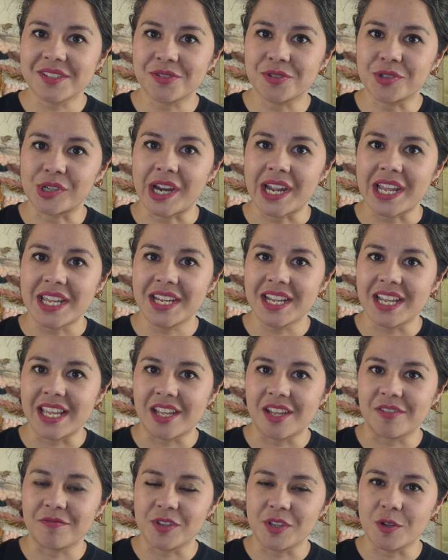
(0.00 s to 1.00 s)
is great
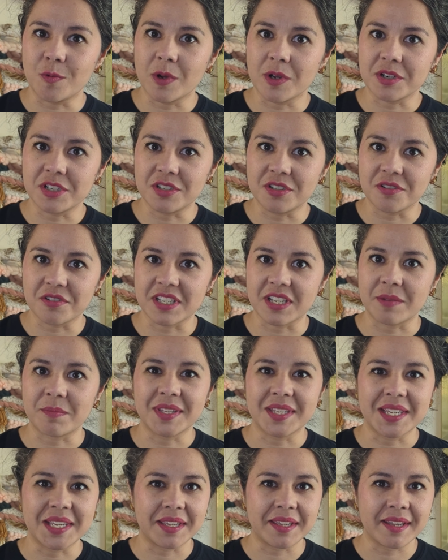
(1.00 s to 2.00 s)
if you want to do
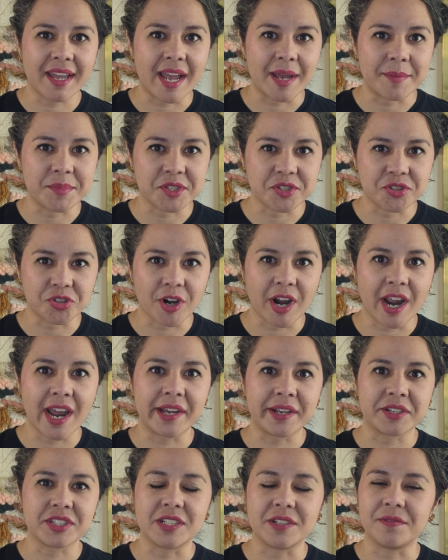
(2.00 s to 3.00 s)
something
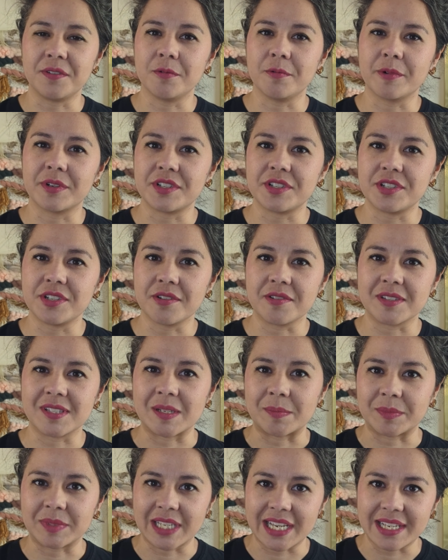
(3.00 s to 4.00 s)
abstract, if you want to do
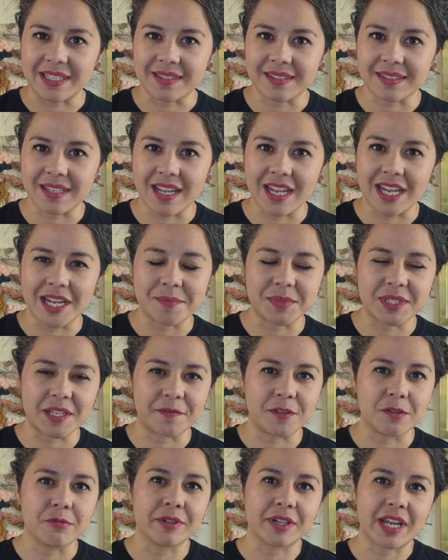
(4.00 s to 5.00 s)
some landscapes,
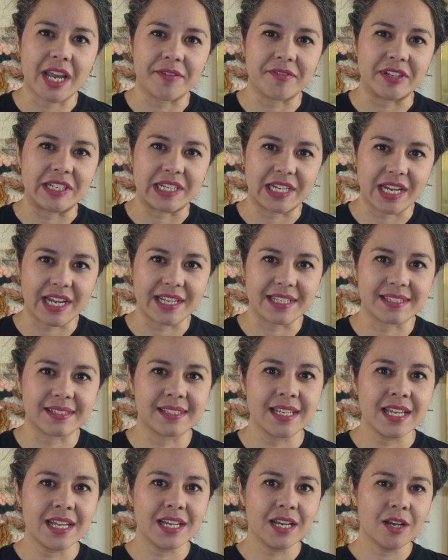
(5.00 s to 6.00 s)
if you want to have a
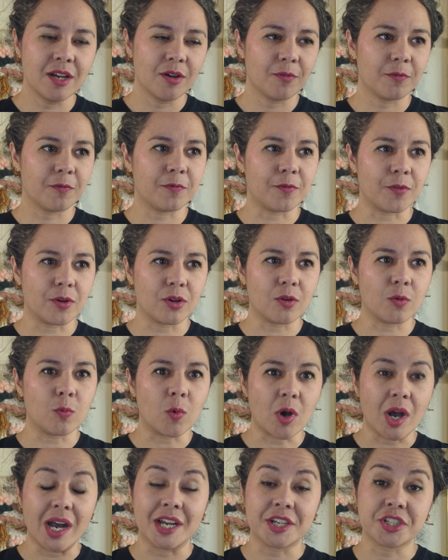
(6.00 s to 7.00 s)
nice full
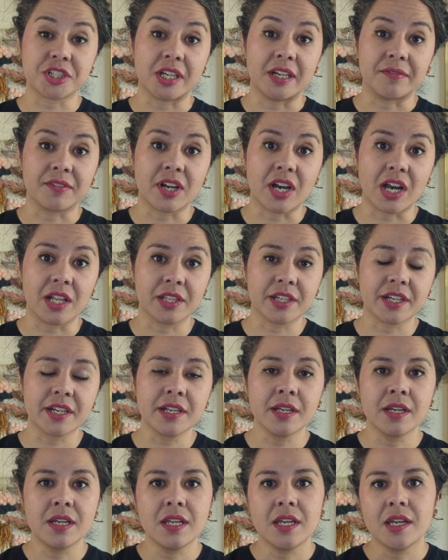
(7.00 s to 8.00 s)
wash of
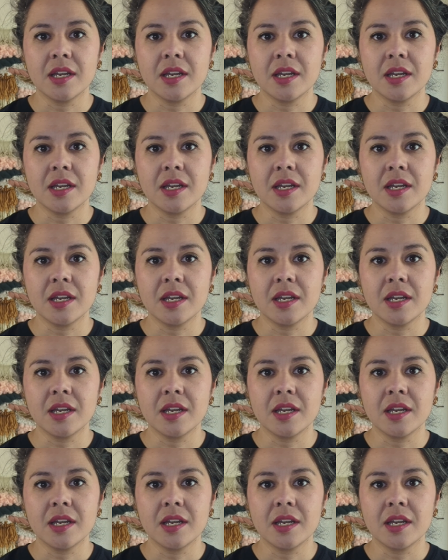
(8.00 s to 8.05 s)
color,